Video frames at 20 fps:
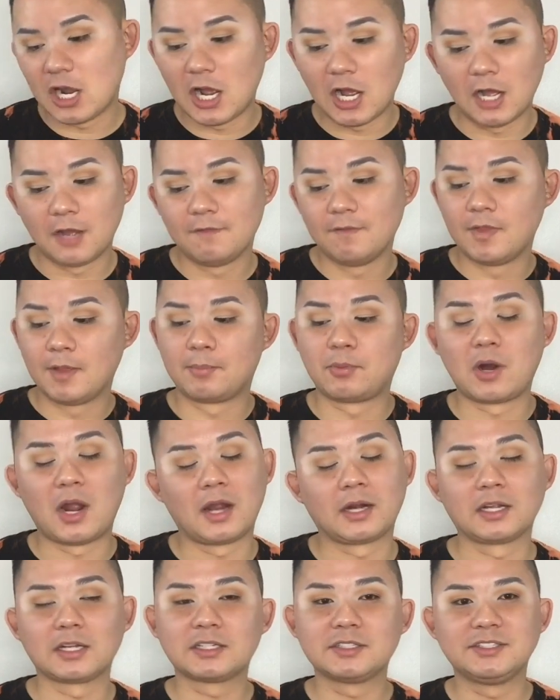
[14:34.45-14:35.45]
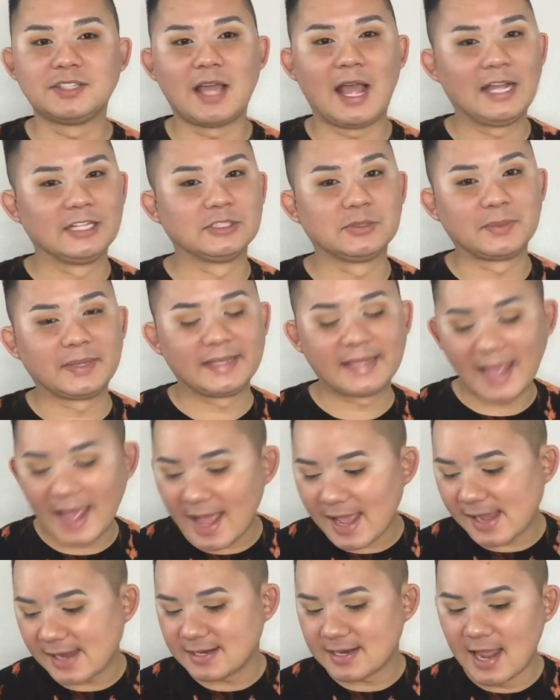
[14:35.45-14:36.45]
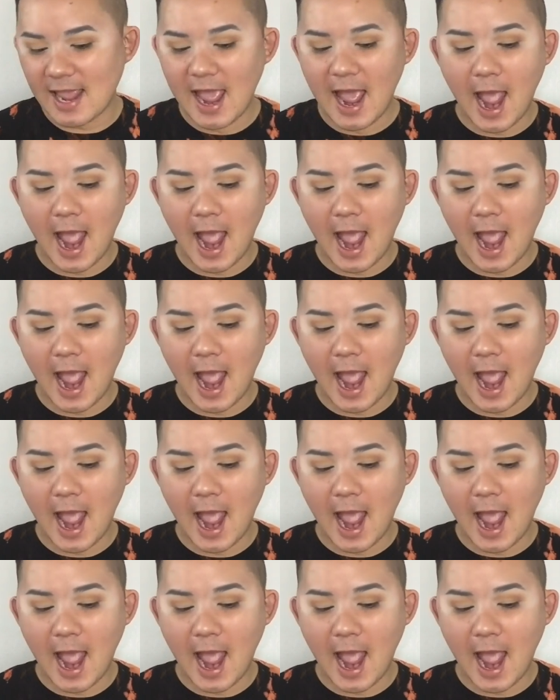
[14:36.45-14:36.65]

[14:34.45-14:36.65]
of the products as we can,